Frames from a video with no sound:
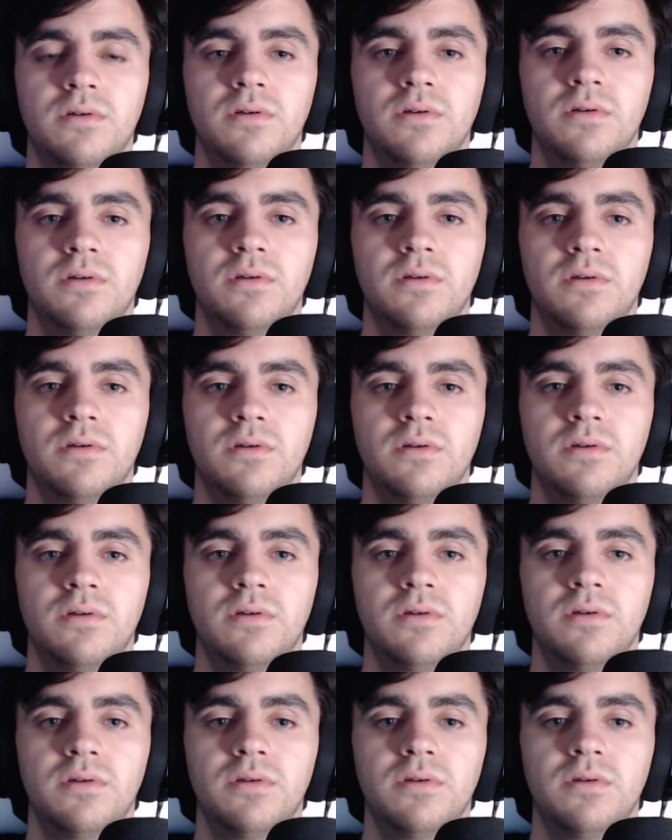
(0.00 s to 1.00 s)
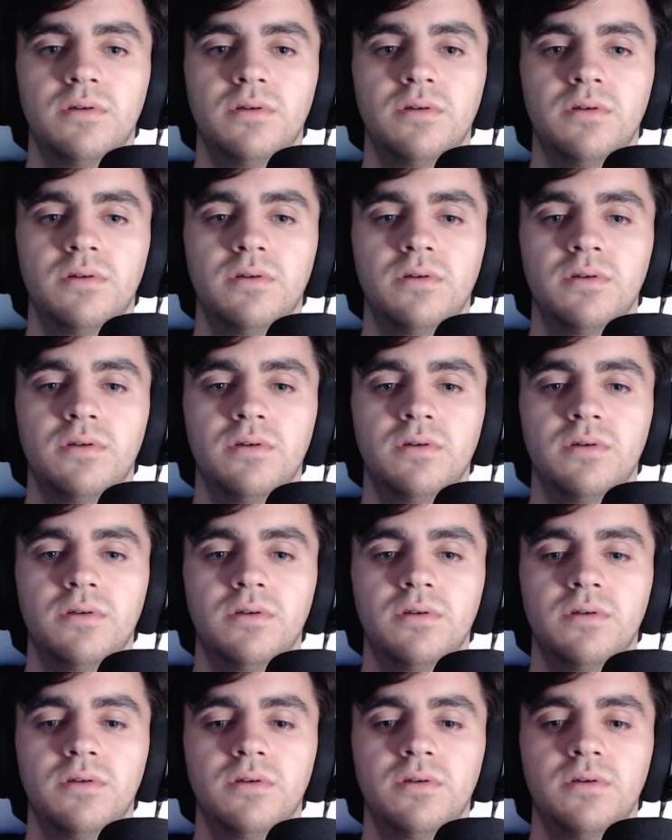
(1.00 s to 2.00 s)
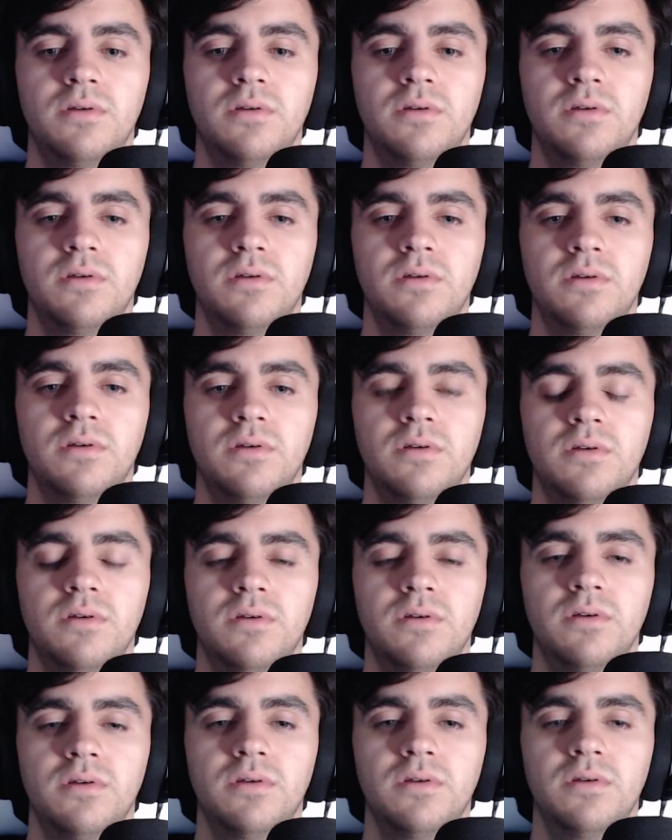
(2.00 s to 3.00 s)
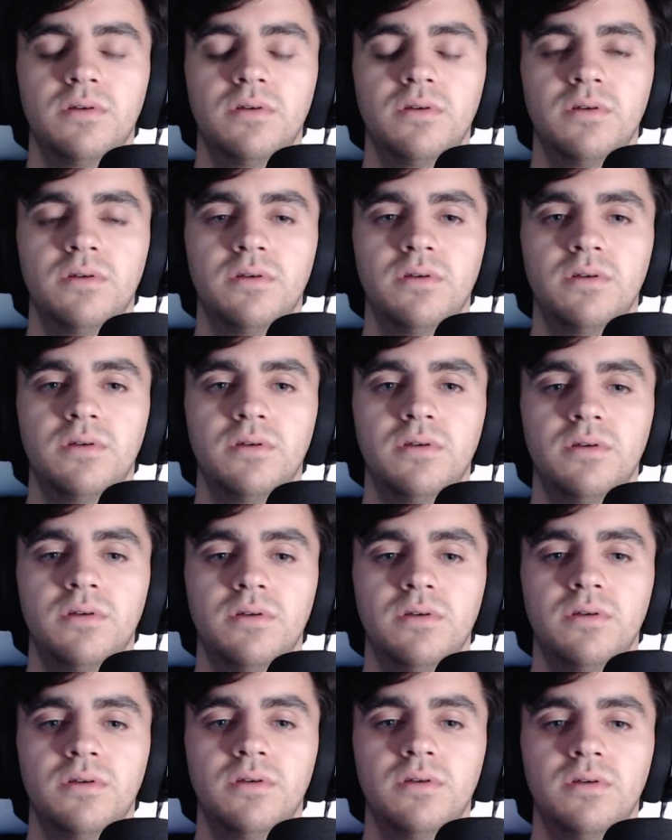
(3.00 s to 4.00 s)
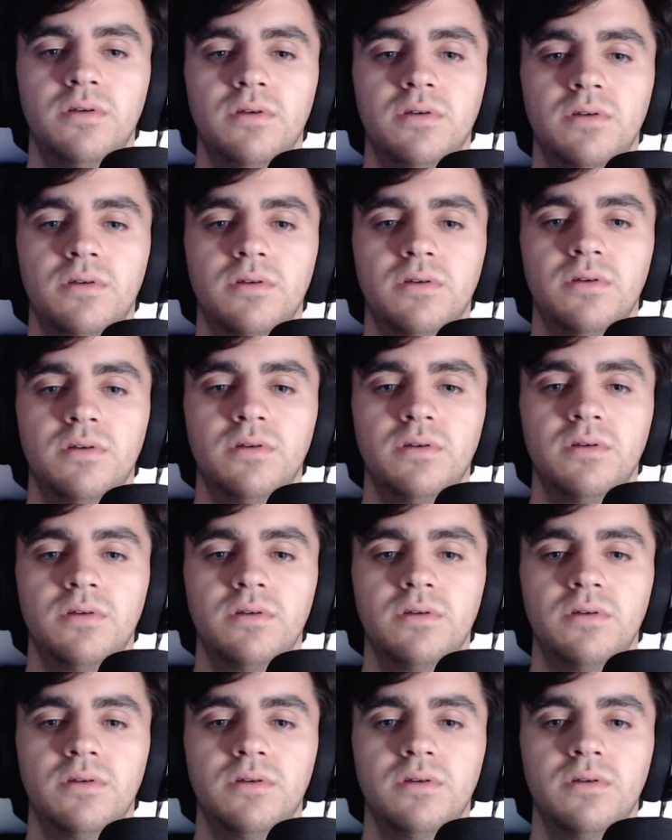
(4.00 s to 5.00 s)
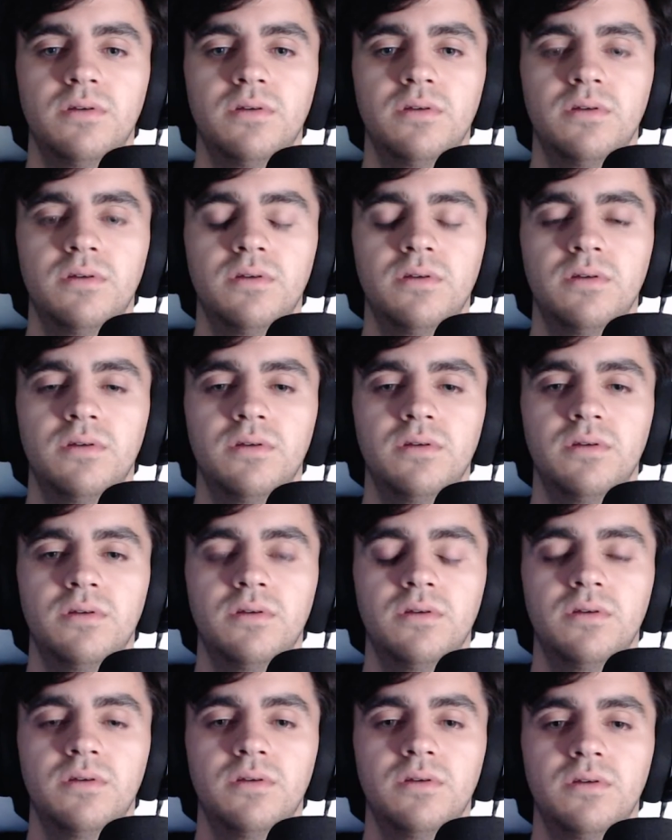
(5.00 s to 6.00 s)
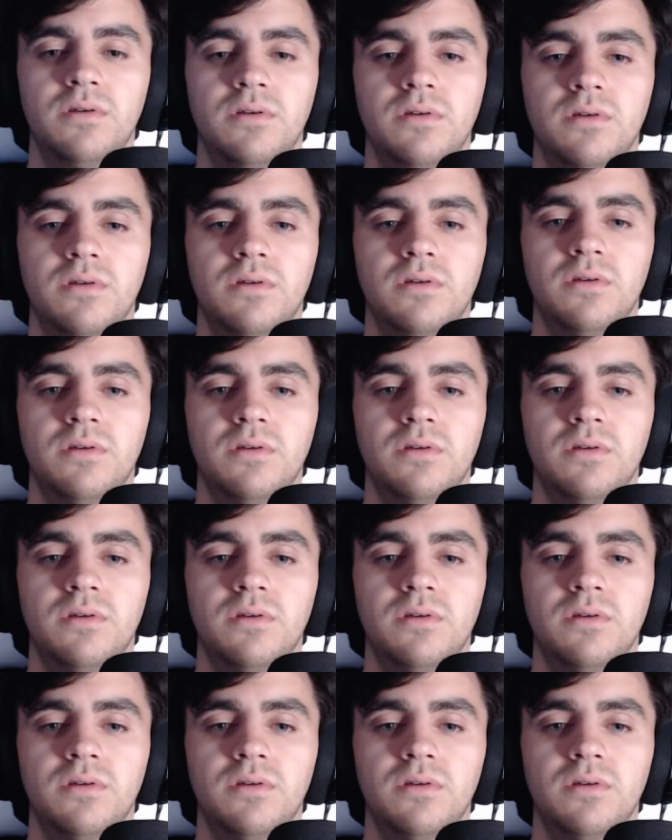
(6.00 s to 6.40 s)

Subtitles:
(silent)